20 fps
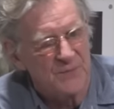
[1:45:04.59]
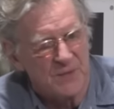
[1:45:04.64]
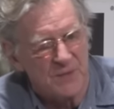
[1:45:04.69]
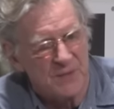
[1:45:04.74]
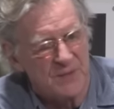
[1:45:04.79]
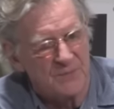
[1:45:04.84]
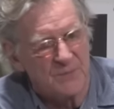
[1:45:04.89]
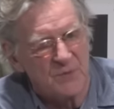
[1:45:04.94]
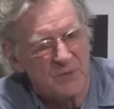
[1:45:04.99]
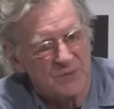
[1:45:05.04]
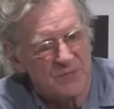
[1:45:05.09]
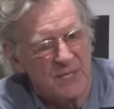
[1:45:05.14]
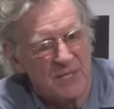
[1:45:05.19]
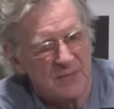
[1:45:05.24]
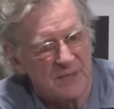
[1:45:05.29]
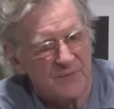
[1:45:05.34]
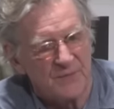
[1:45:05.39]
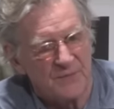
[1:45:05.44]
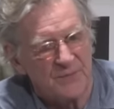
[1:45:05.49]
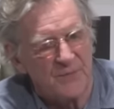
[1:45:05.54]
more
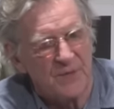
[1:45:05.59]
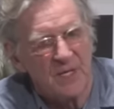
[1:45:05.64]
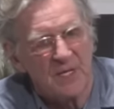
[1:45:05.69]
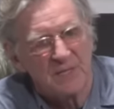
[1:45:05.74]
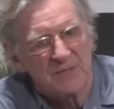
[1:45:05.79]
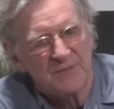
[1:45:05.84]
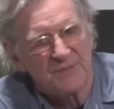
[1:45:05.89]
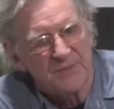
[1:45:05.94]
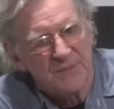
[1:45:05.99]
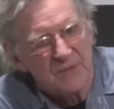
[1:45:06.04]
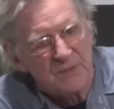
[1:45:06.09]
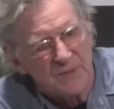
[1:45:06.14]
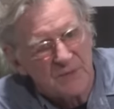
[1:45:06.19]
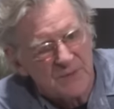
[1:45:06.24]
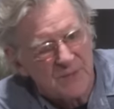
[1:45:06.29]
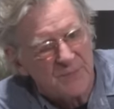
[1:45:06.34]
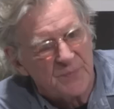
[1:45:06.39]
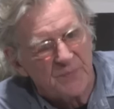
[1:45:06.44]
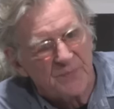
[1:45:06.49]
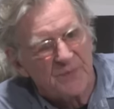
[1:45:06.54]
scientific philosophy or
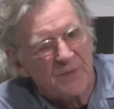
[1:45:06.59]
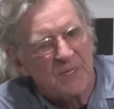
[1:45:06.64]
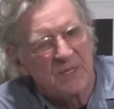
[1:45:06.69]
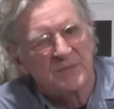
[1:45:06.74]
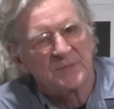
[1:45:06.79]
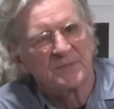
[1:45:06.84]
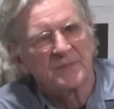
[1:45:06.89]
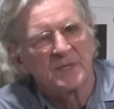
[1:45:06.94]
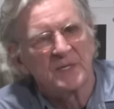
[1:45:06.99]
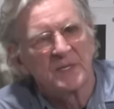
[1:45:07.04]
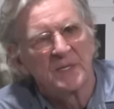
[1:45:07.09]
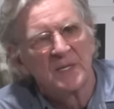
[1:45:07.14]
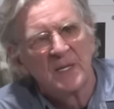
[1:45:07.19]
deeper philosophy,